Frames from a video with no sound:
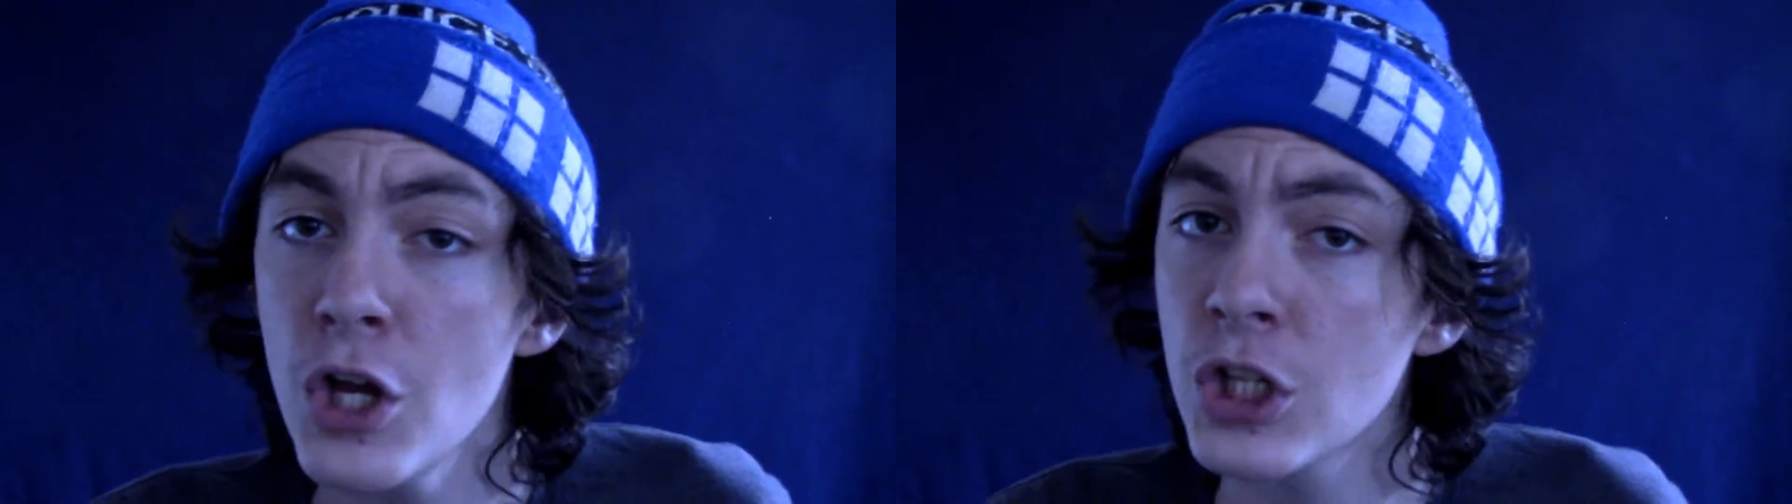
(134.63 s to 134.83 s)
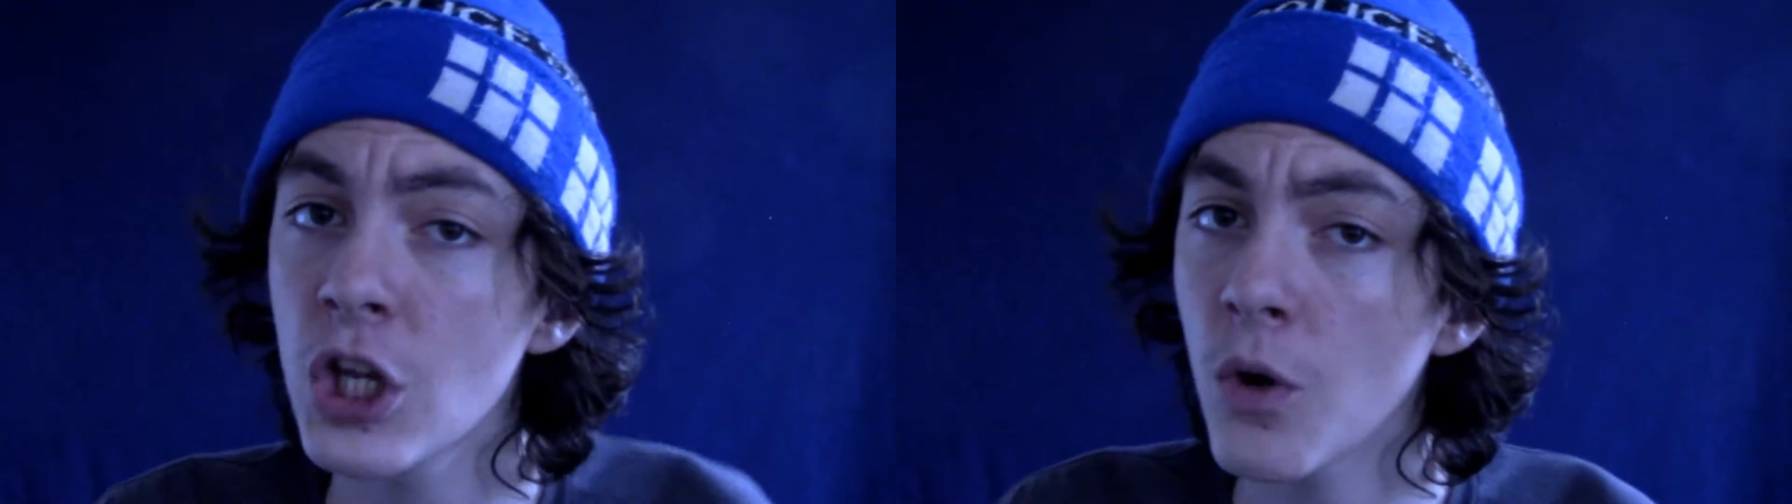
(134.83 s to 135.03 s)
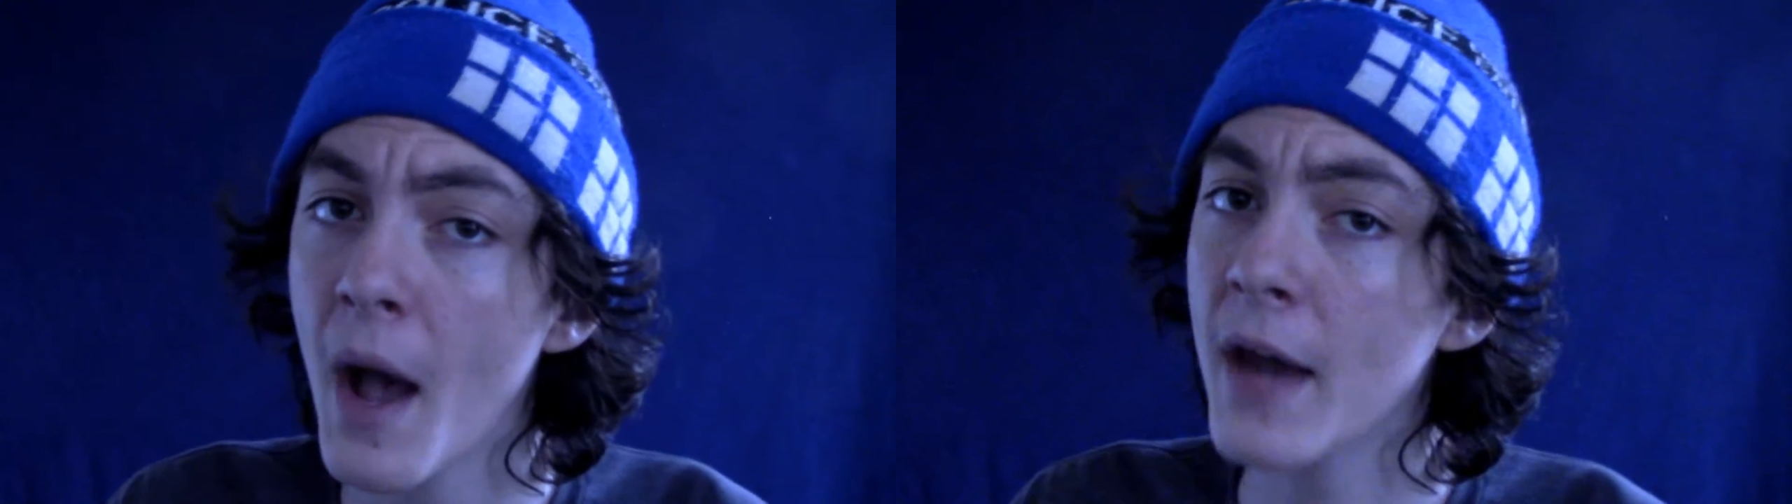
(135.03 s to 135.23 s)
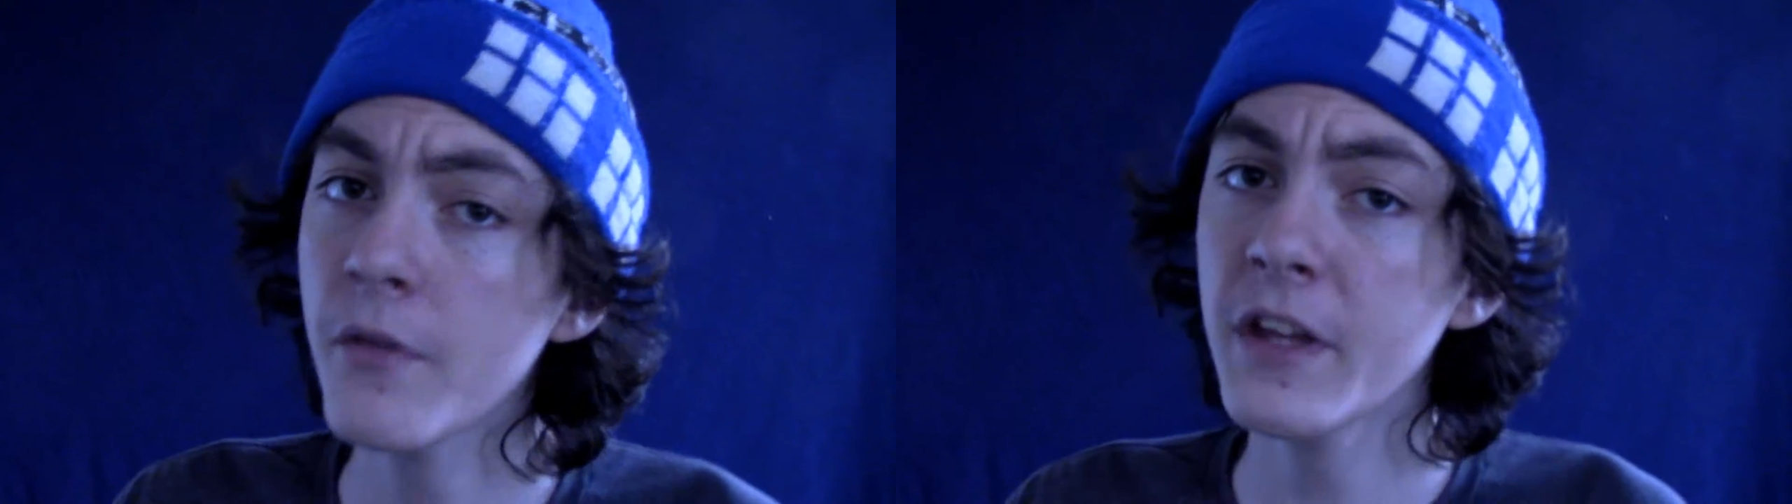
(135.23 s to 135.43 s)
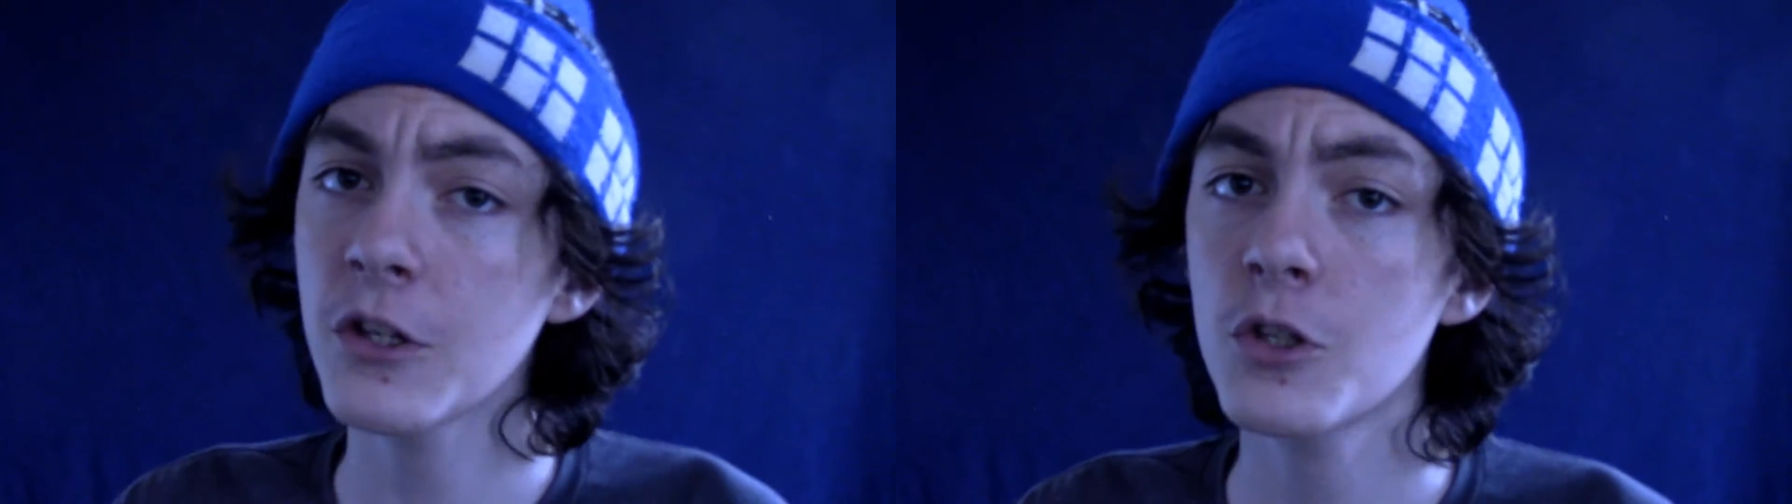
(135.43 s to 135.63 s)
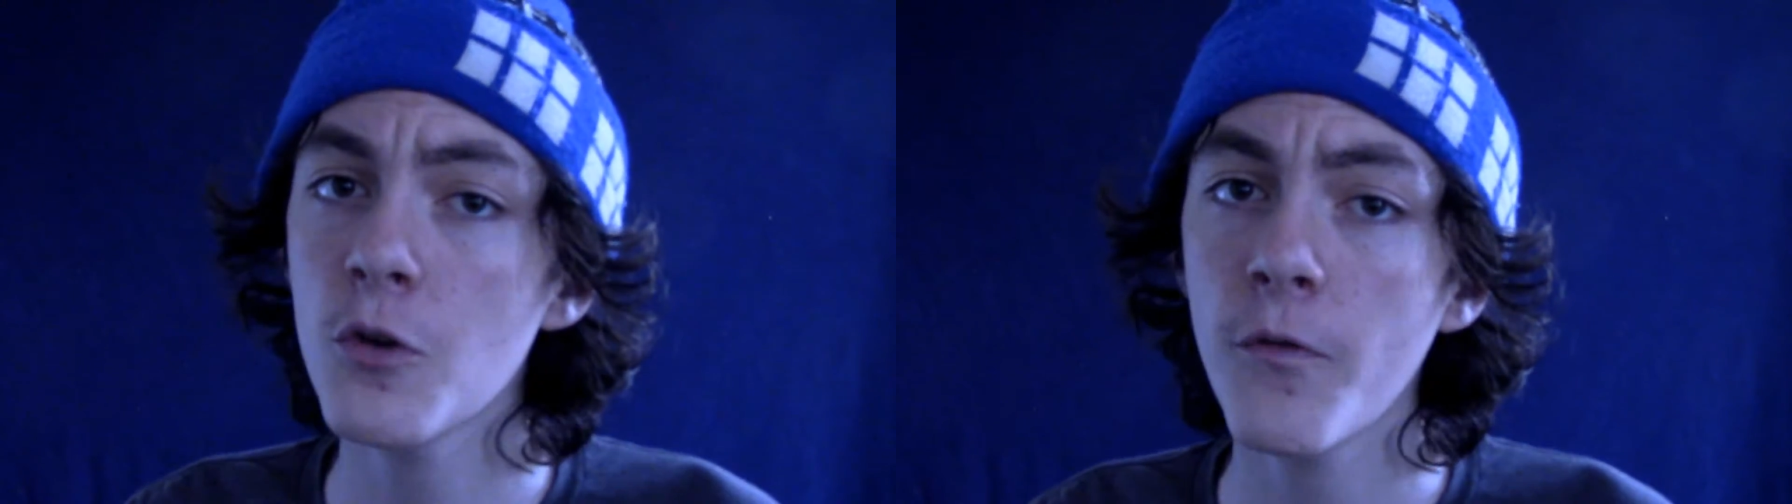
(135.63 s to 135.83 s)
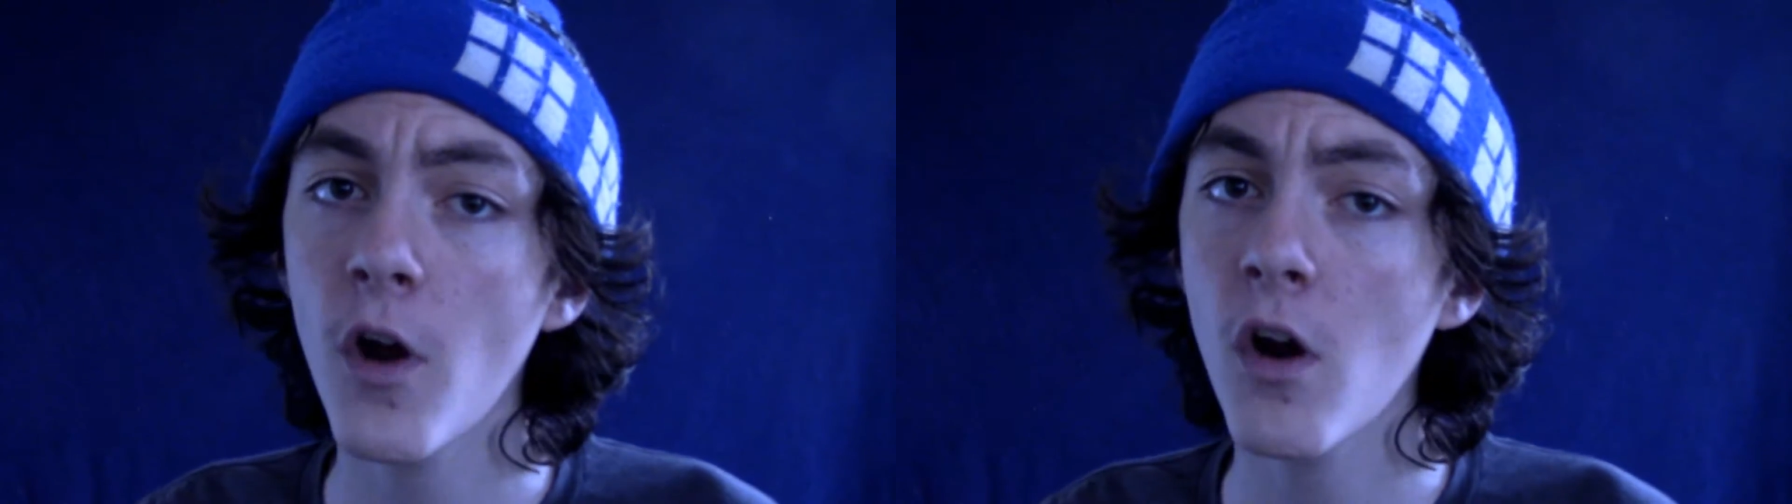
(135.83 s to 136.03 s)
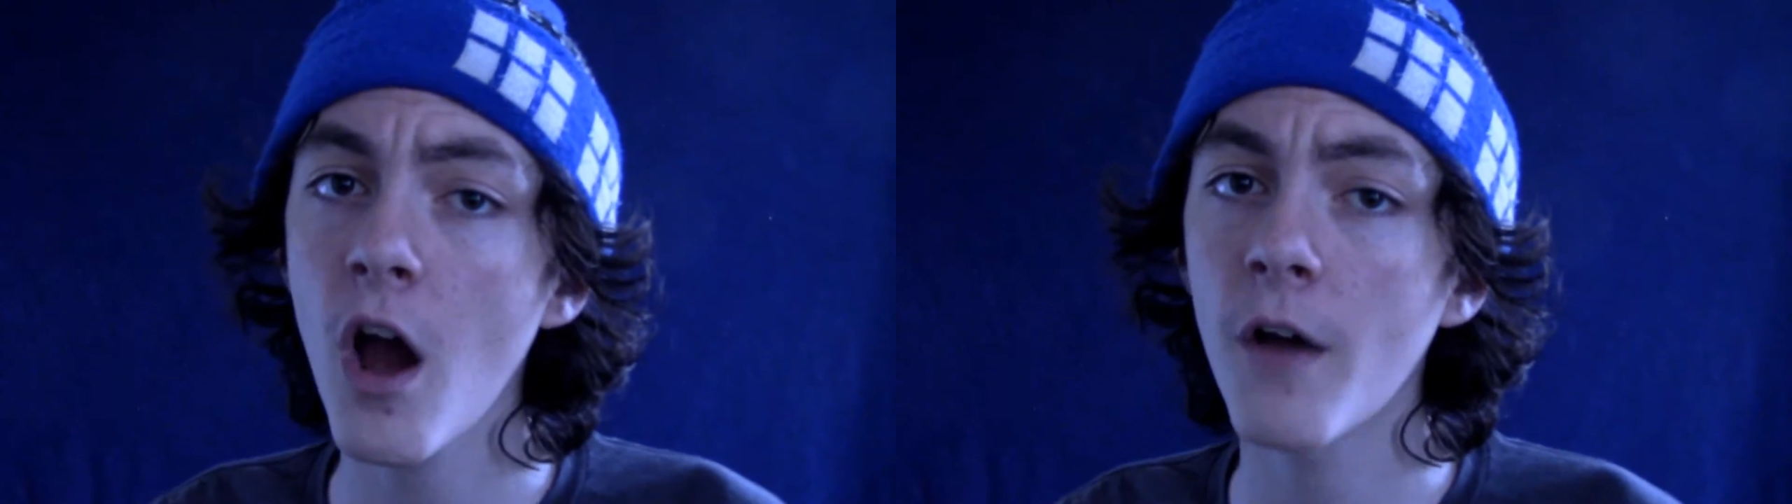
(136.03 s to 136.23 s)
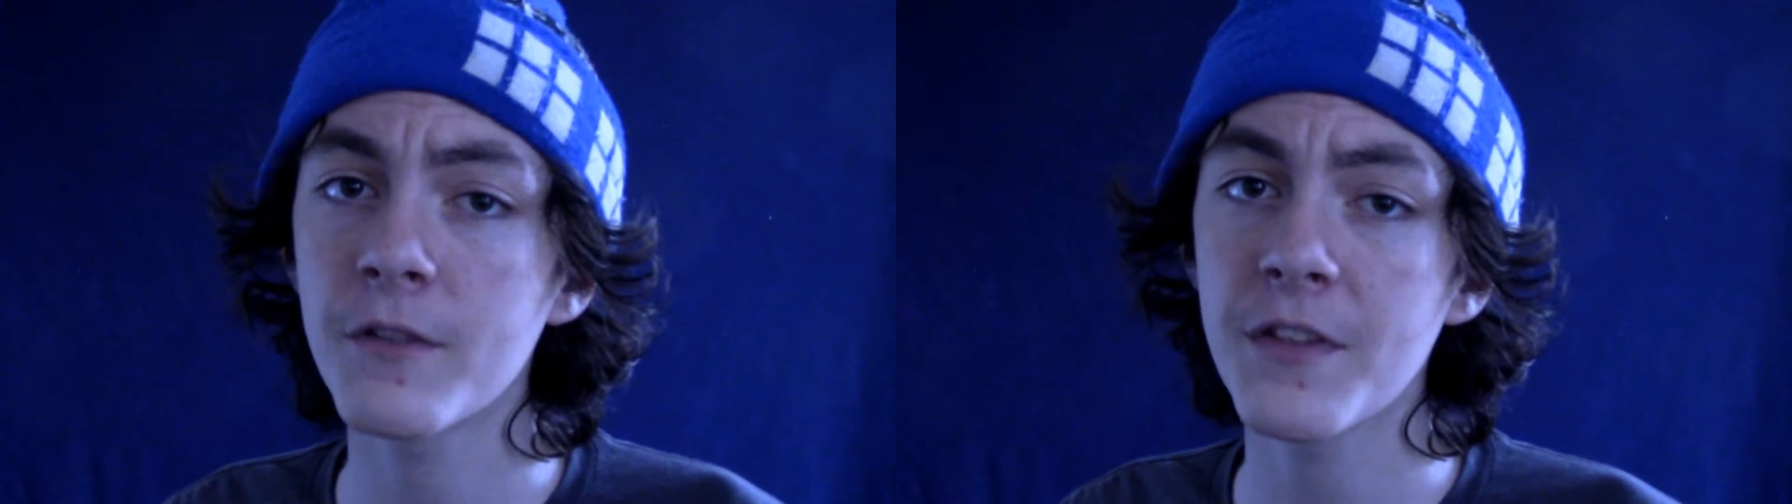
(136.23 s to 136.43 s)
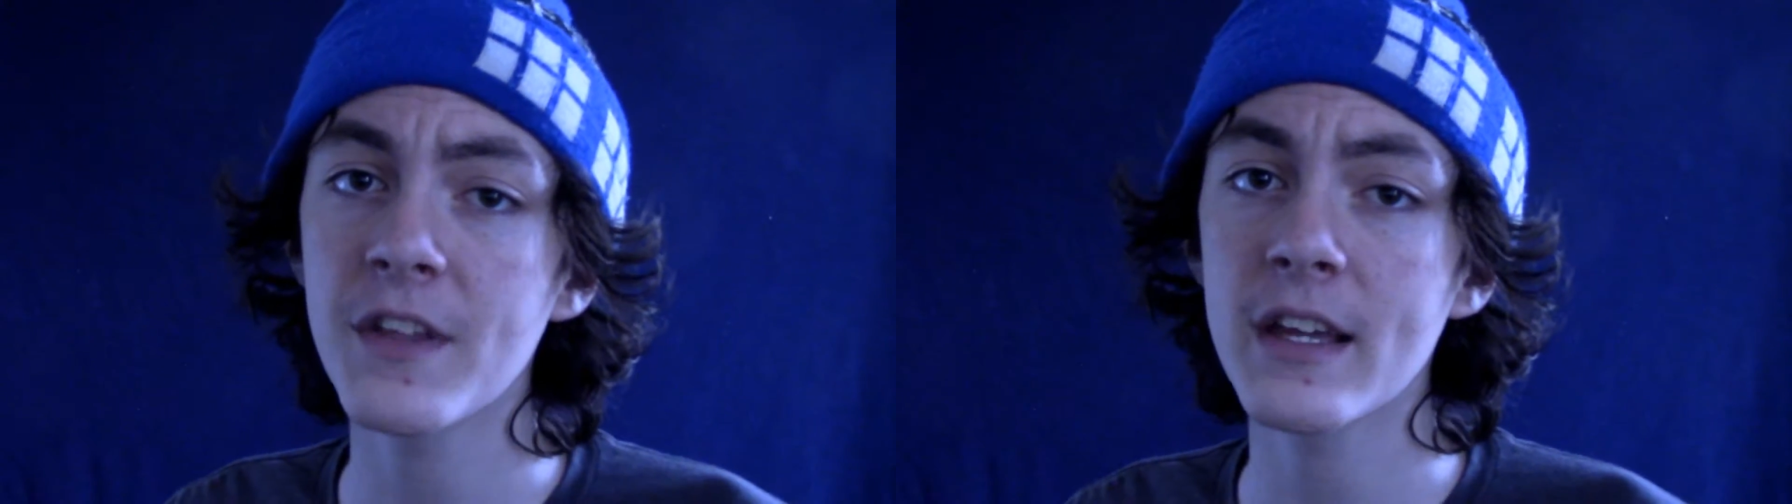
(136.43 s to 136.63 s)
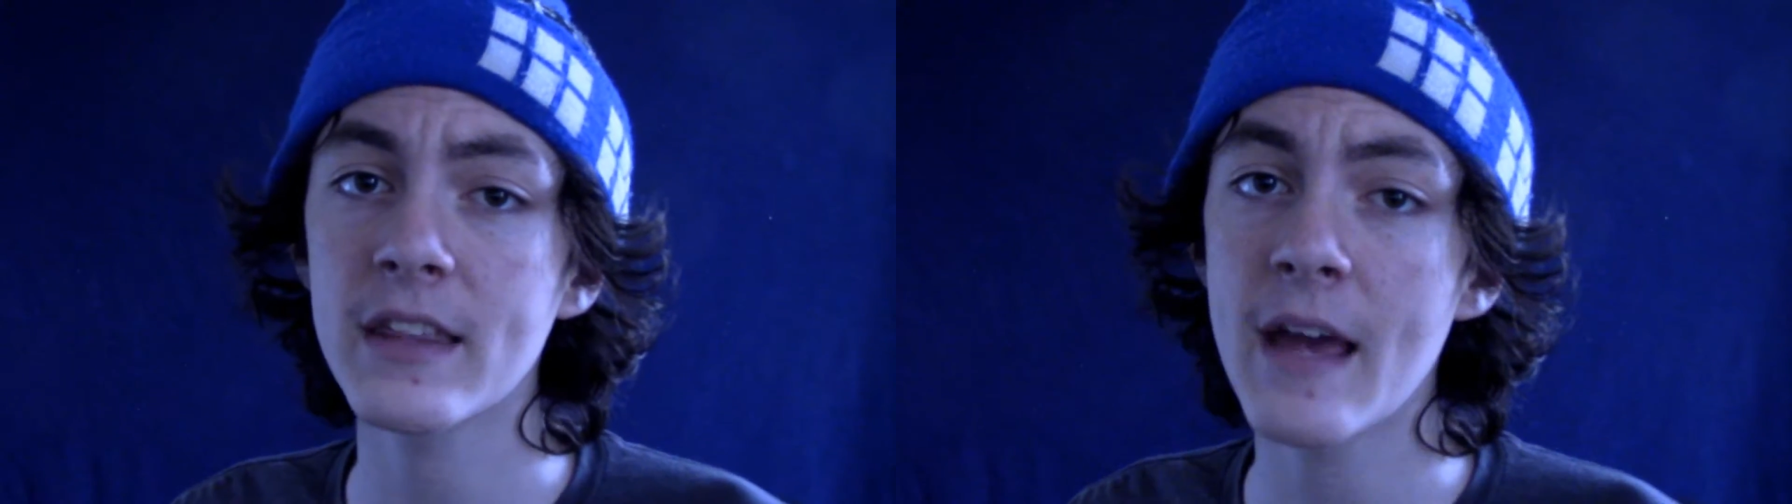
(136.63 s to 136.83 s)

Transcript: So I don't think it's too far off to think